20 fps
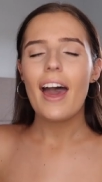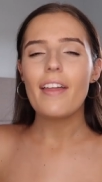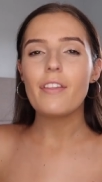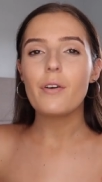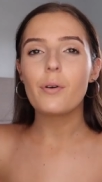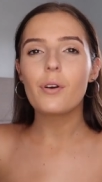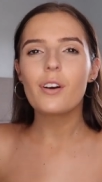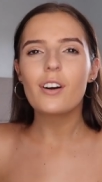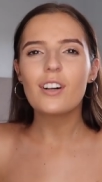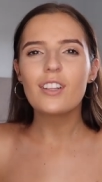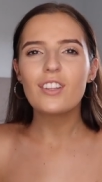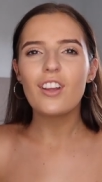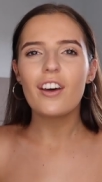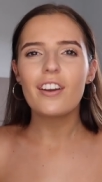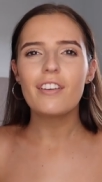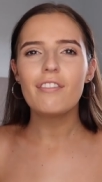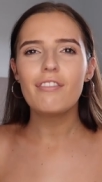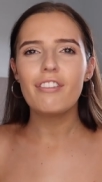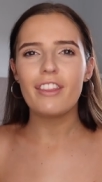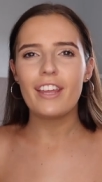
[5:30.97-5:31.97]
and there were a
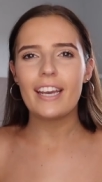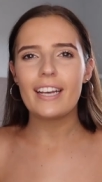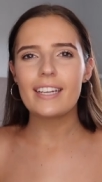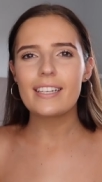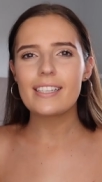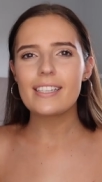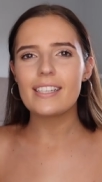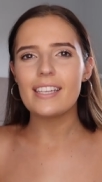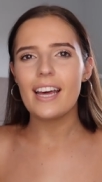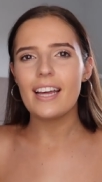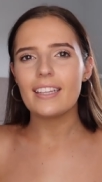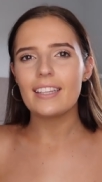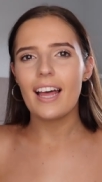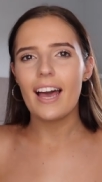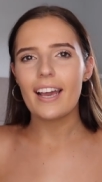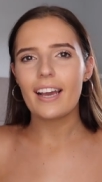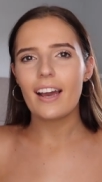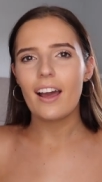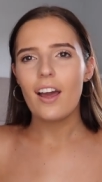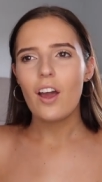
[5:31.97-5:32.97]
lot of things that
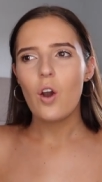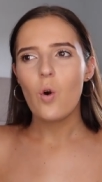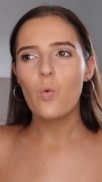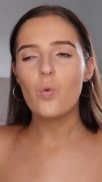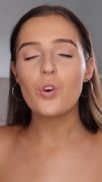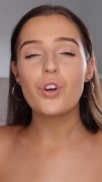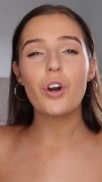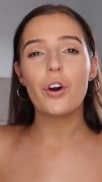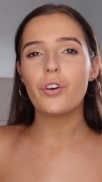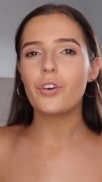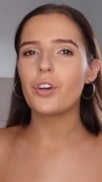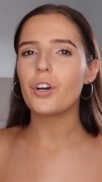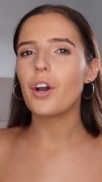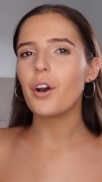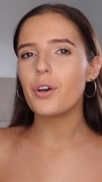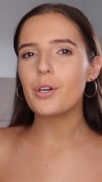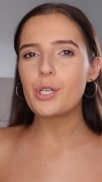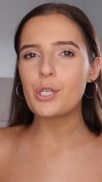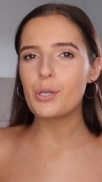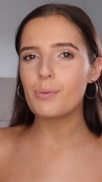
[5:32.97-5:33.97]
like were
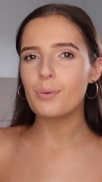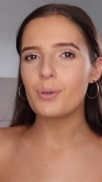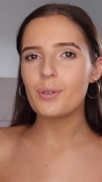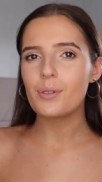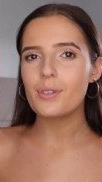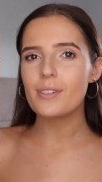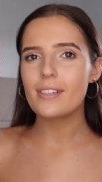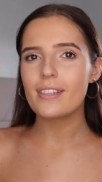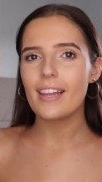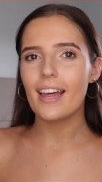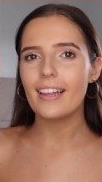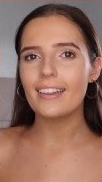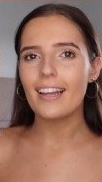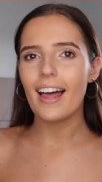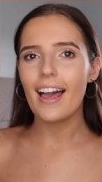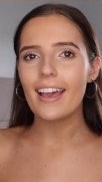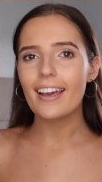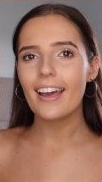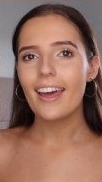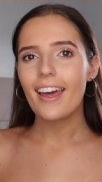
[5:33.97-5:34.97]
non-negotiables that
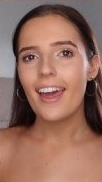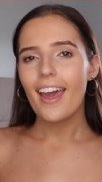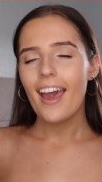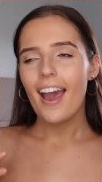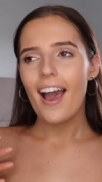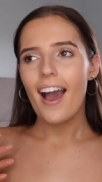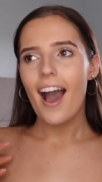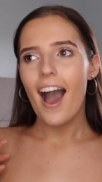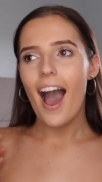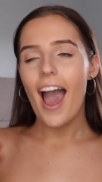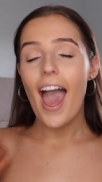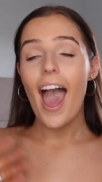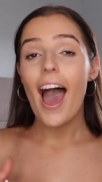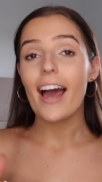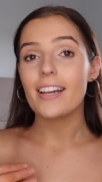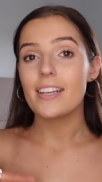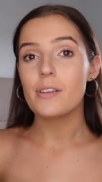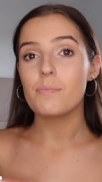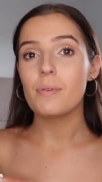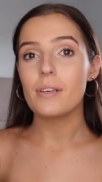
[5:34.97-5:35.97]
like I
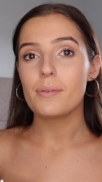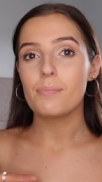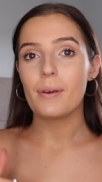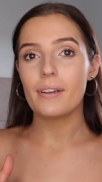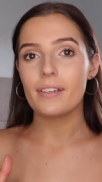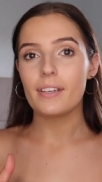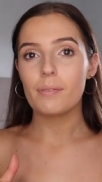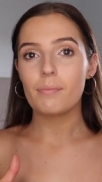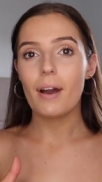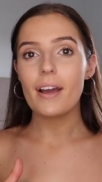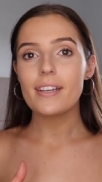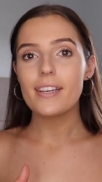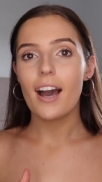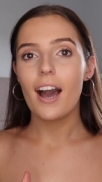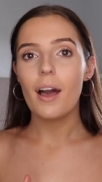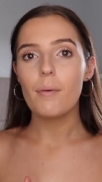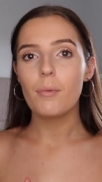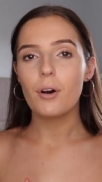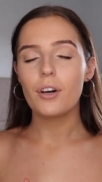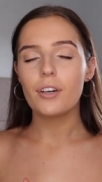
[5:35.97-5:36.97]
had to be spending my
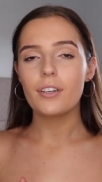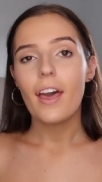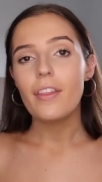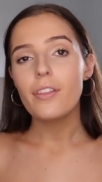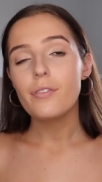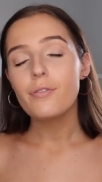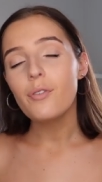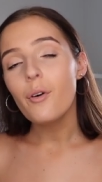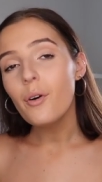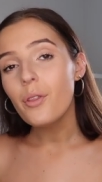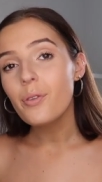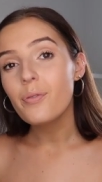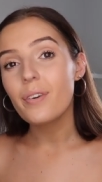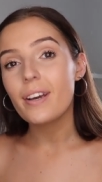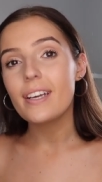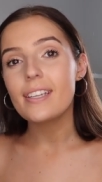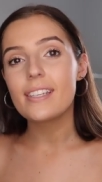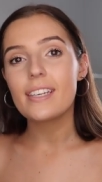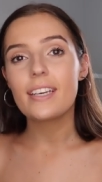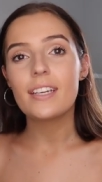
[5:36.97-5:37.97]
time on and the fourth
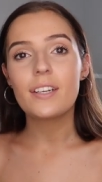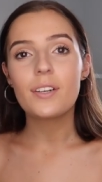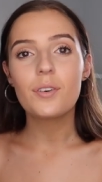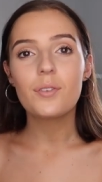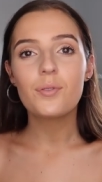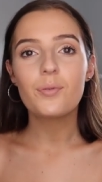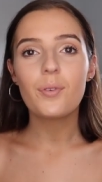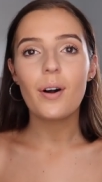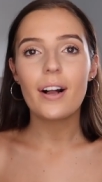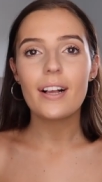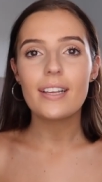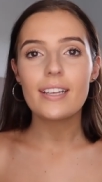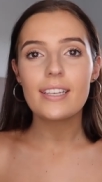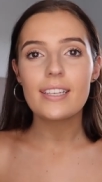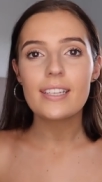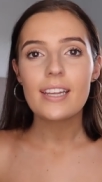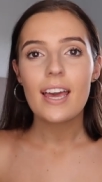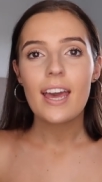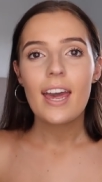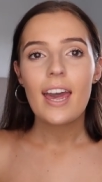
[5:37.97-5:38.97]
reason
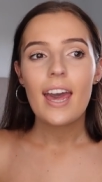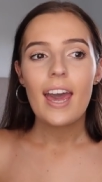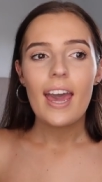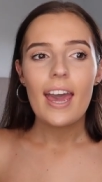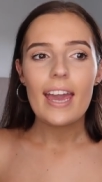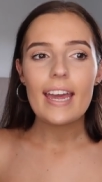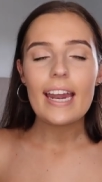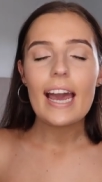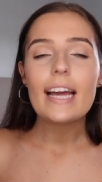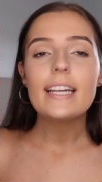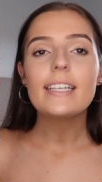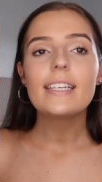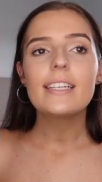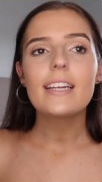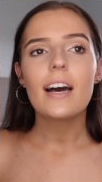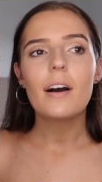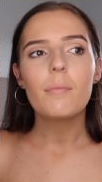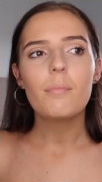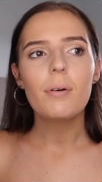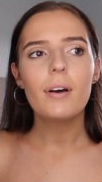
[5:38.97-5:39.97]
was it
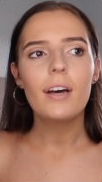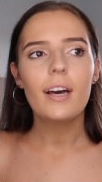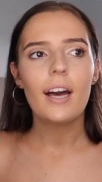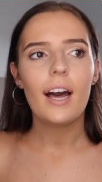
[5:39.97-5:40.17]
ended up